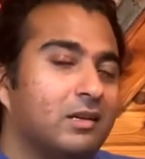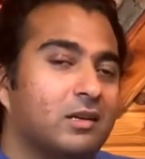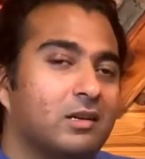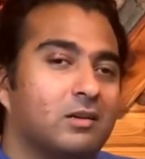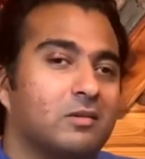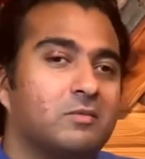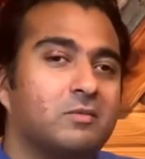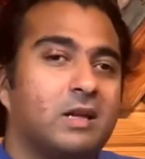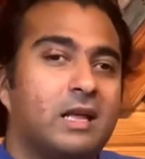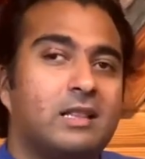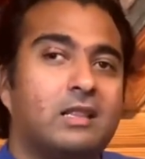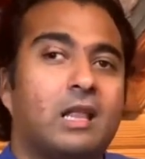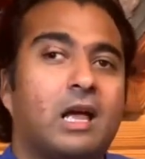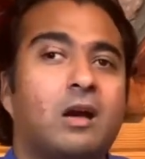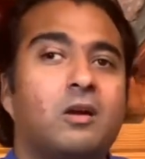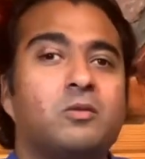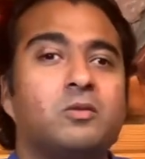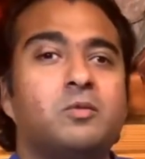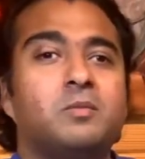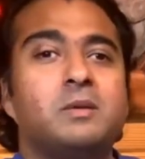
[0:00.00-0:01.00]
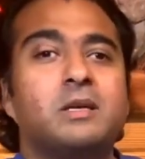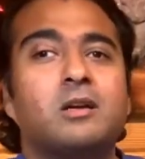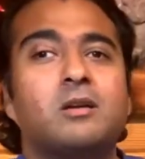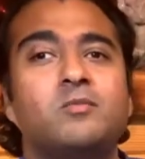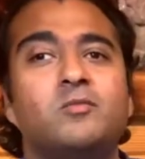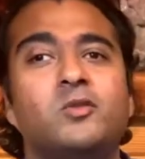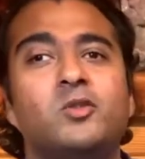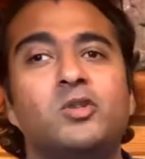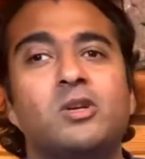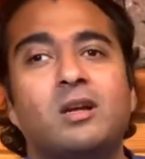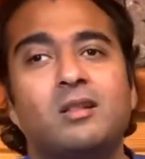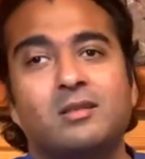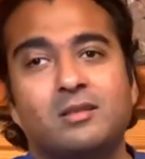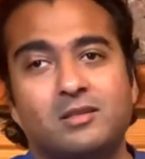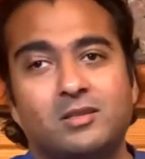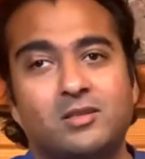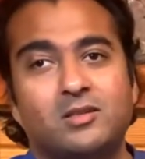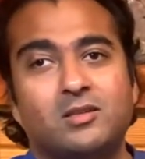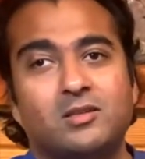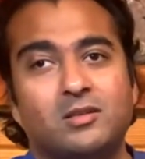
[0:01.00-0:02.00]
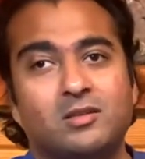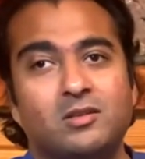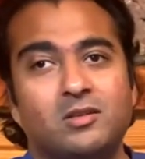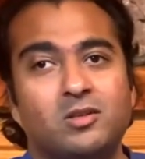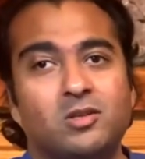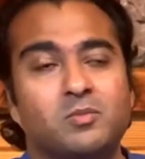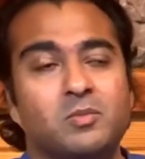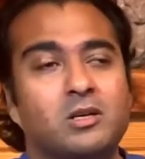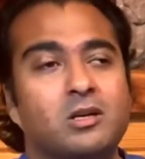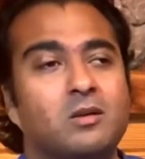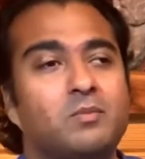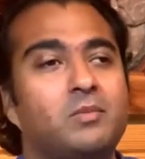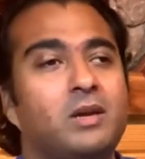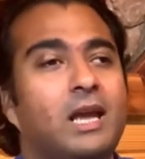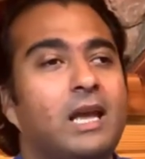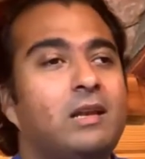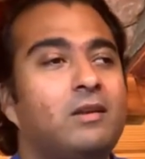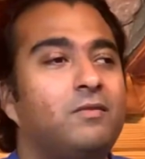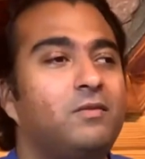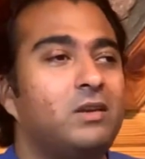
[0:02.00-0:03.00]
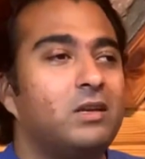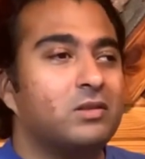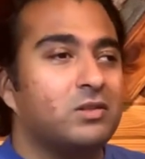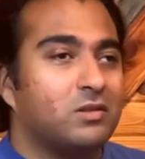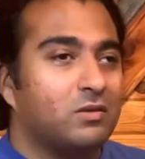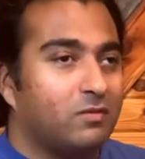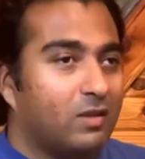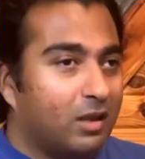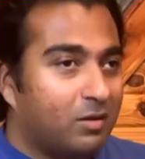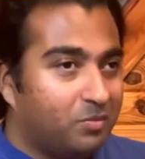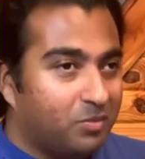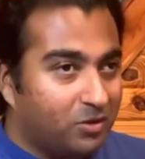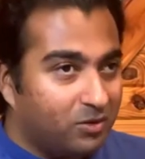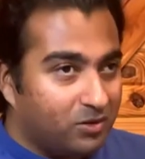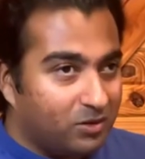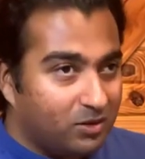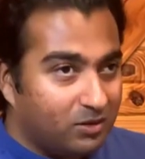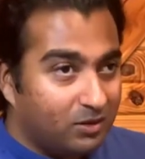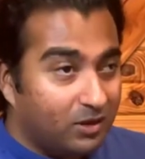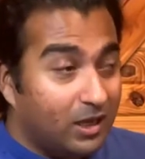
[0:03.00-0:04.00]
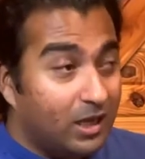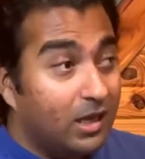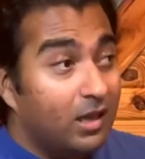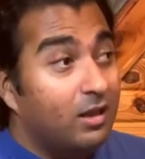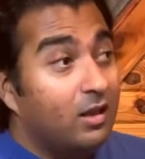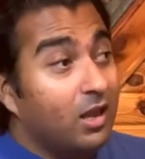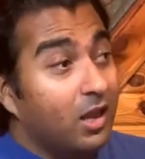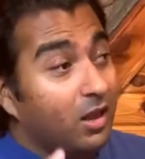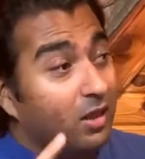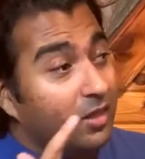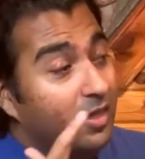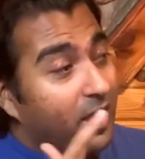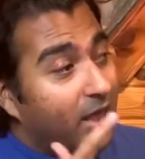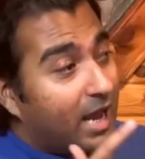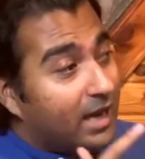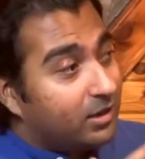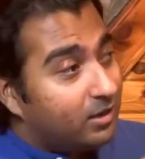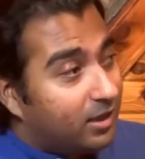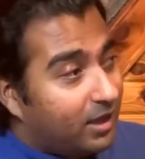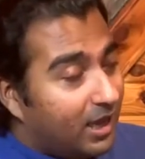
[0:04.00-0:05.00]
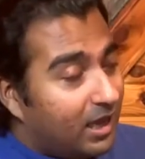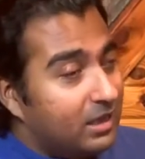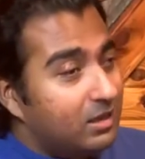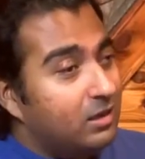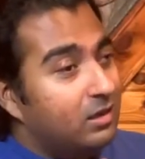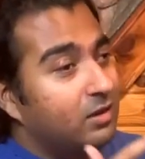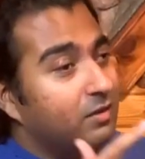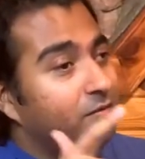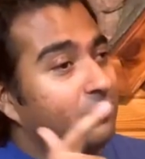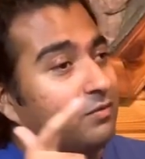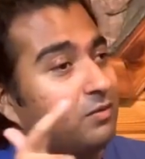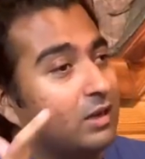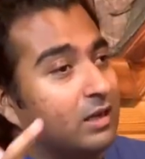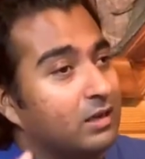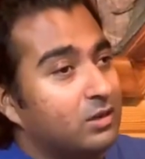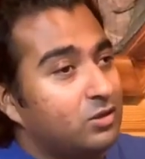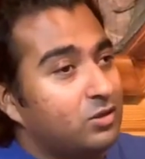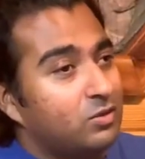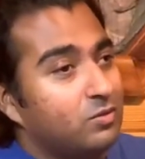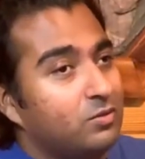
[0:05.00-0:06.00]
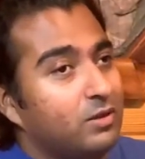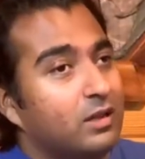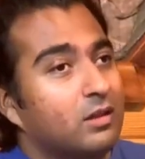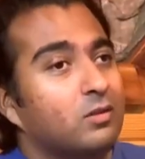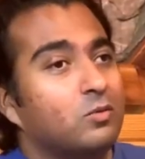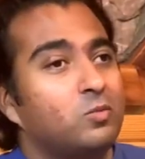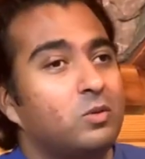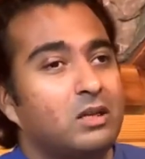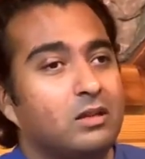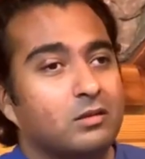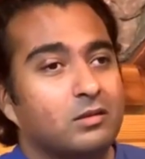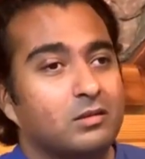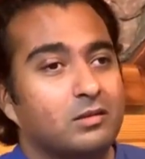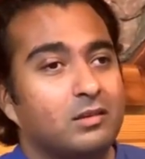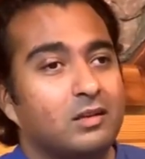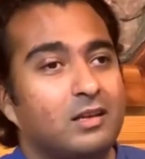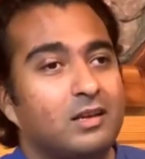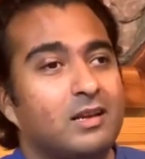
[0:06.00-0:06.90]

You know, and now you become jealous. You become envious of that person. That can give rise to ill will.